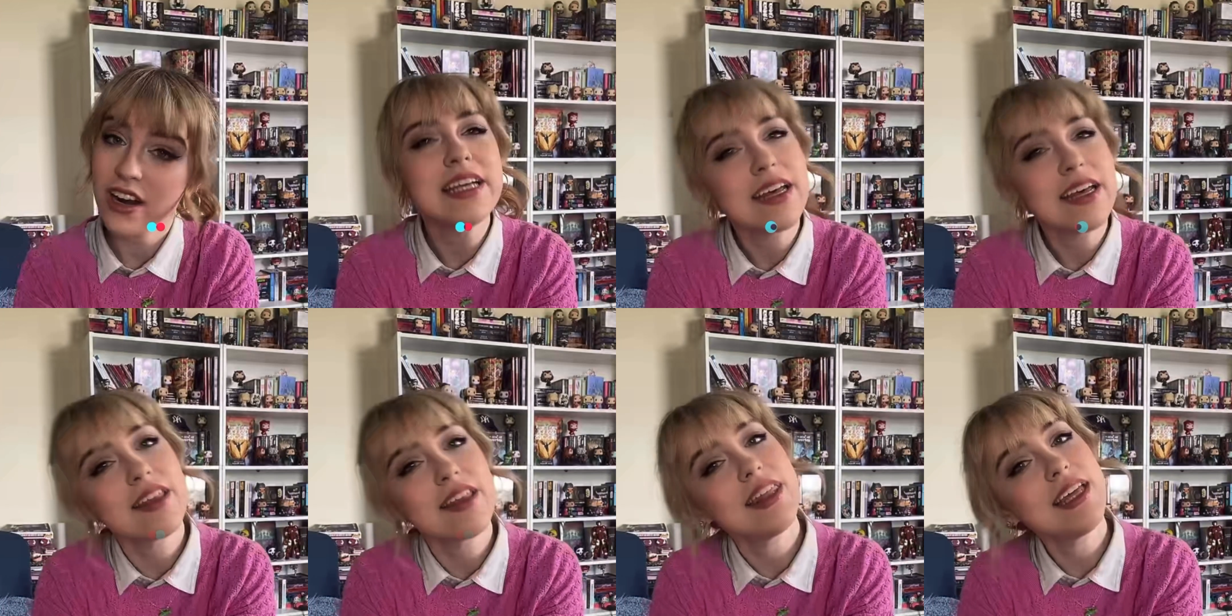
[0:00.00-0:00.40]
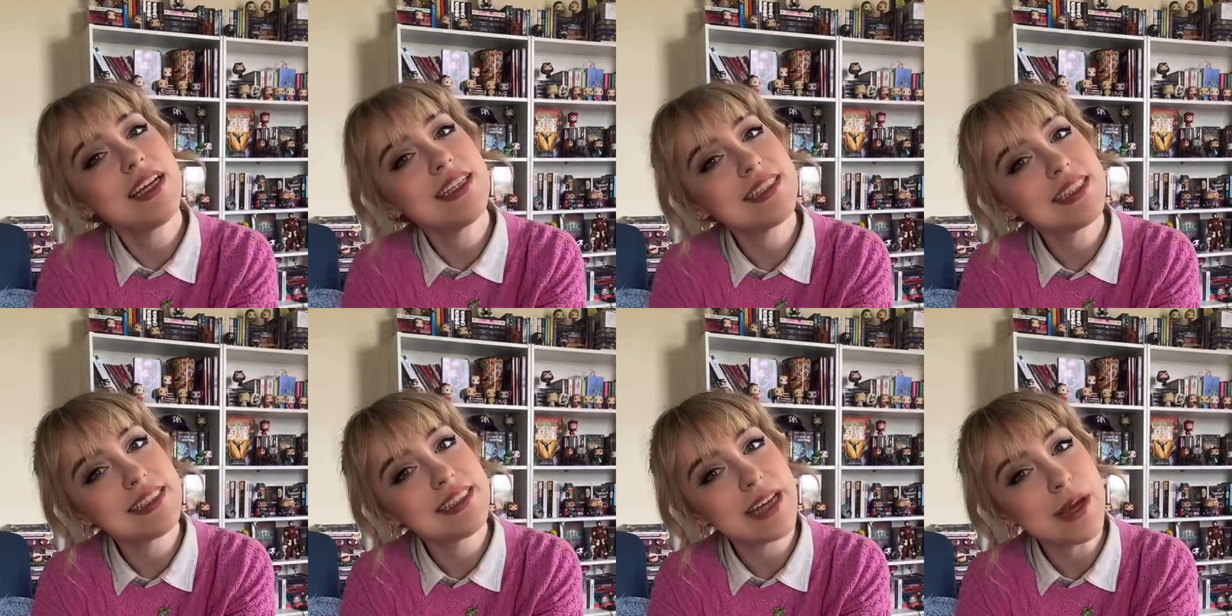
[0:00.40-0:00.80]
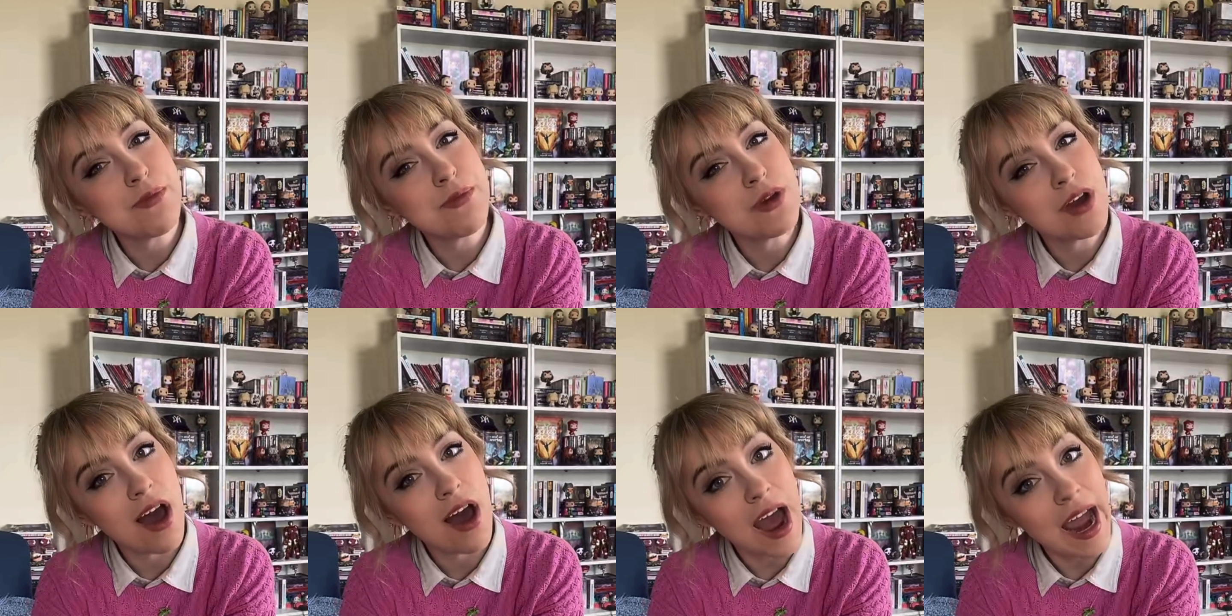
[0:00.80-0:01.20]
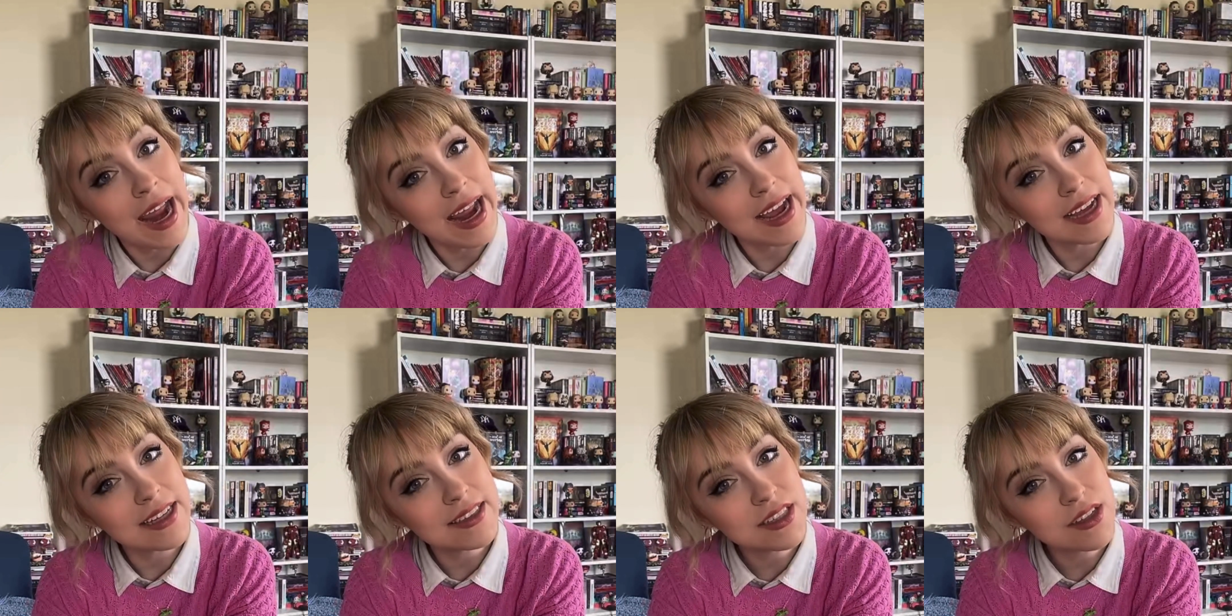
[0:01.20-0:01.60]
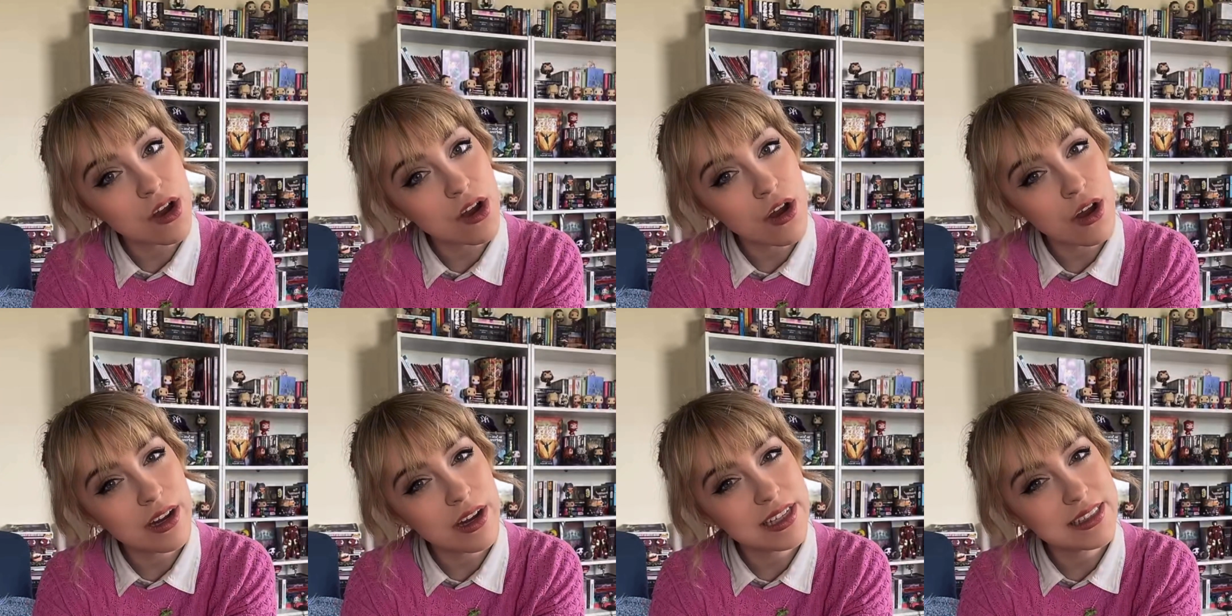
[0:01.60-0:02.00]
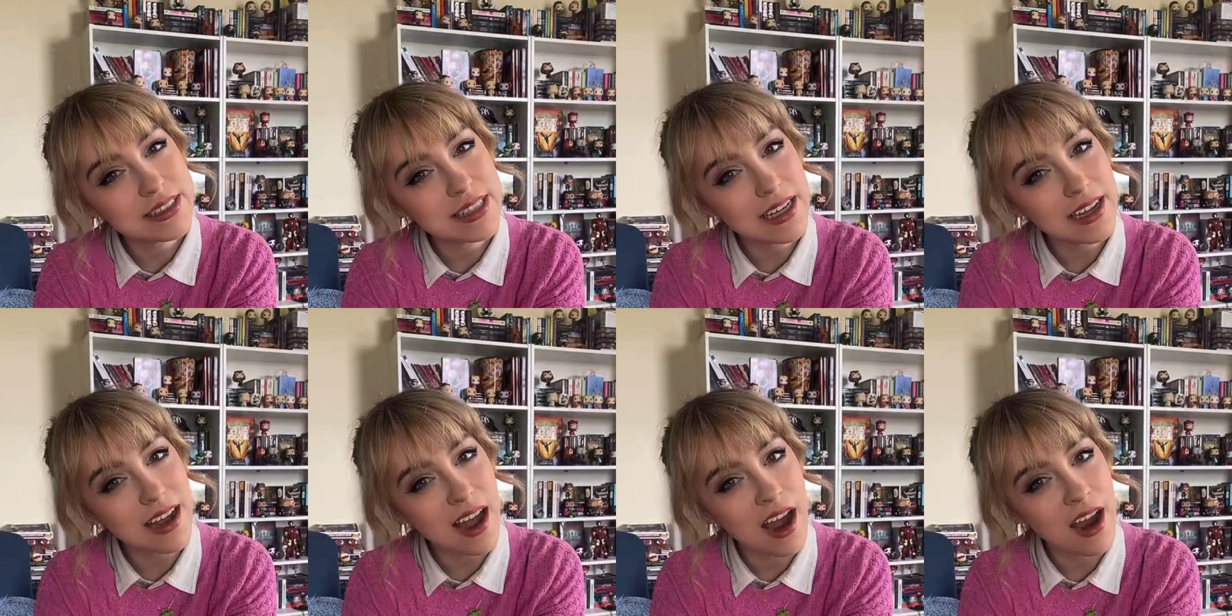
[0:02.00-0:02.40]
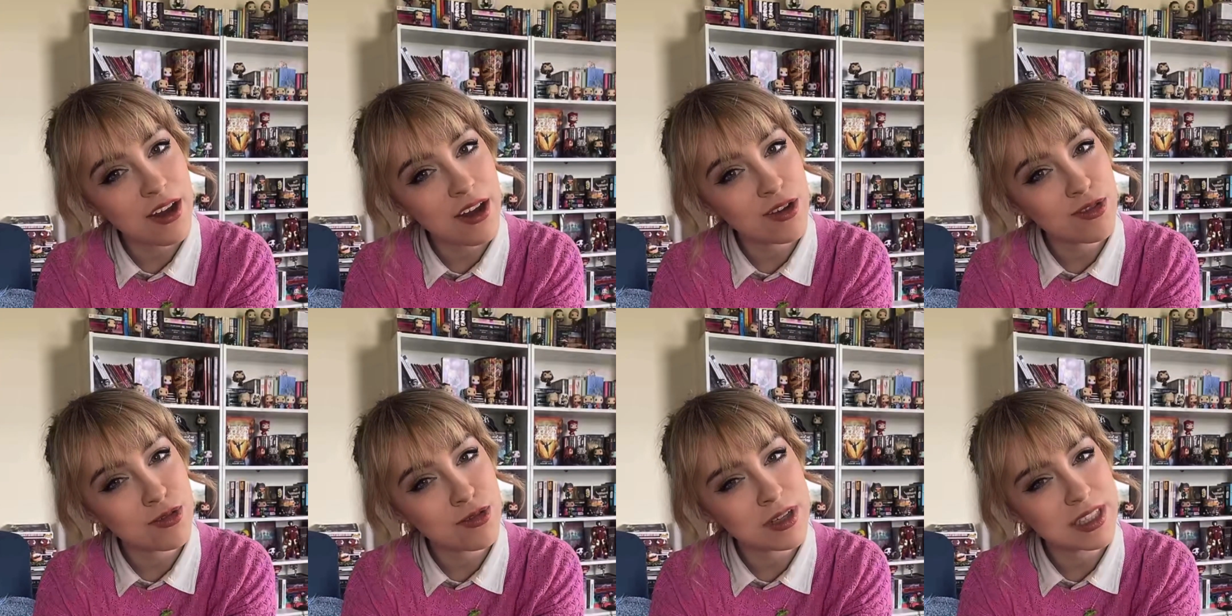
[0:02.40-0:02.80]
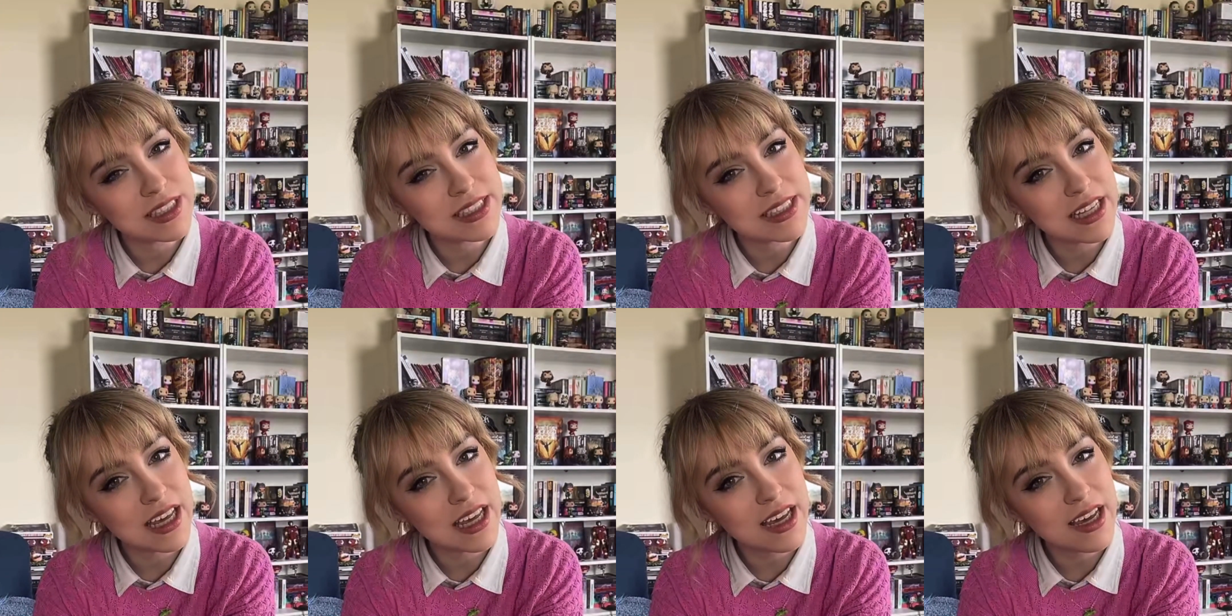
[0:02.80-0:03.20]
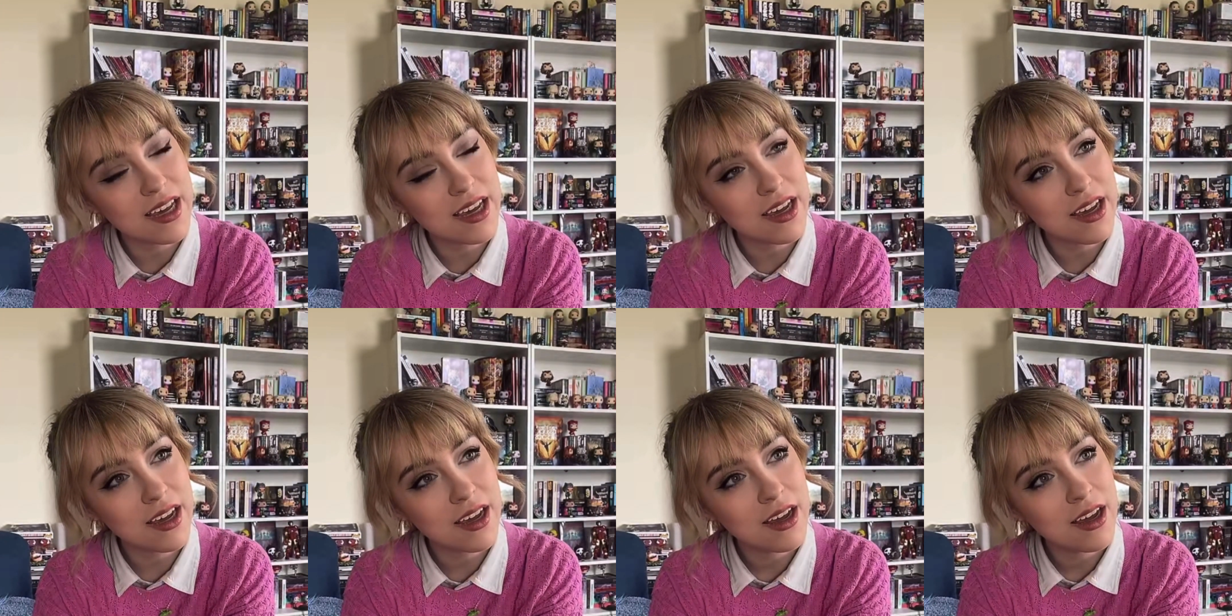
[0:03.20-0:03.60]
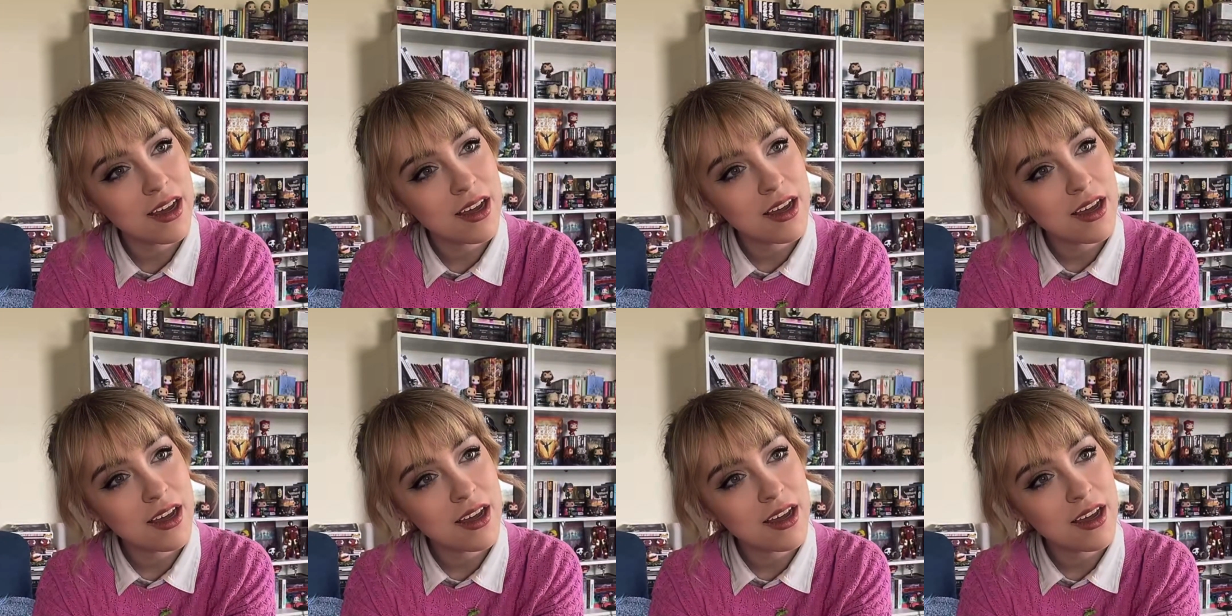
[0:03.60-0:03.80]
Seeing things the same night as a con is like kind of risky.